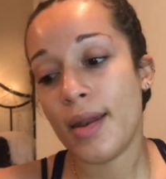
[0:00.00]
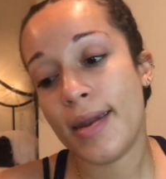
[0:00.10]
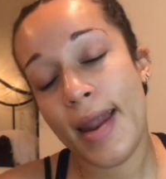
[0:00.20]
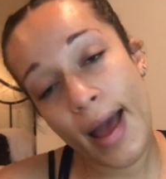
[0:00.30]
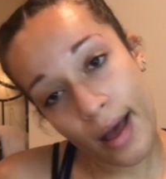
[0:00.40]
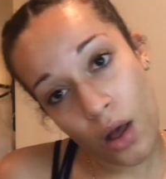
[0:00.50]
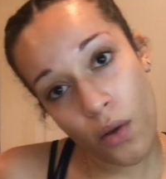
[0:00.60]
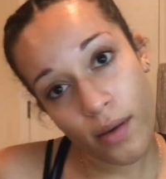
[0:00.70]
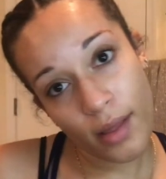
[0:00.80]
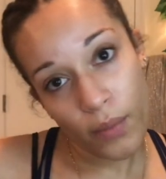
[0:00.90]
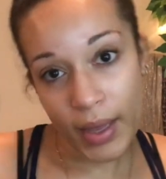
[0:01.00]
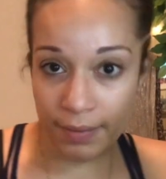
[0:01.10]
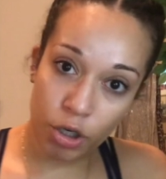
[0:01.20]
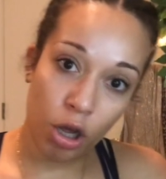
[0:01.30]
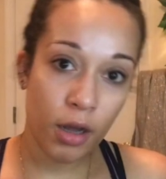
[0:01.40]
Now that we
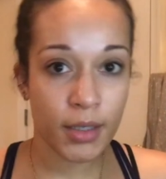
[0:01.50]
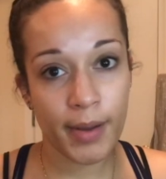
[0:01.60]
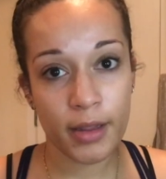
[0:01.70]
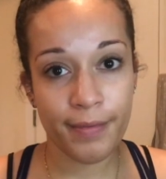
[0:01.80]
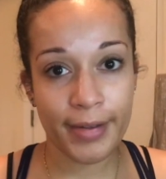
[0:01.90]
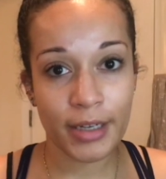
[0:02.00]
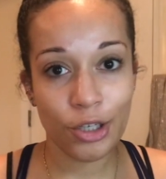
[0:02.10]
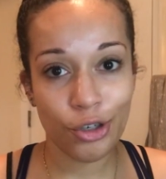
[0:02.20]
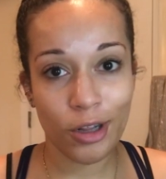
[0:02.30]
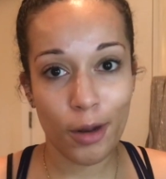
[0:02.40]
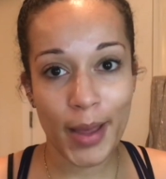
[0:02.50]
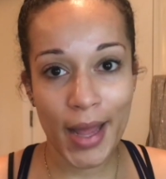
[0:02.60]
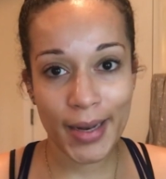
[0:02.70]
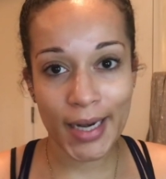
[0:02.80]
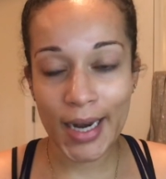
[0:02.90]
talked about the foundation a little bit,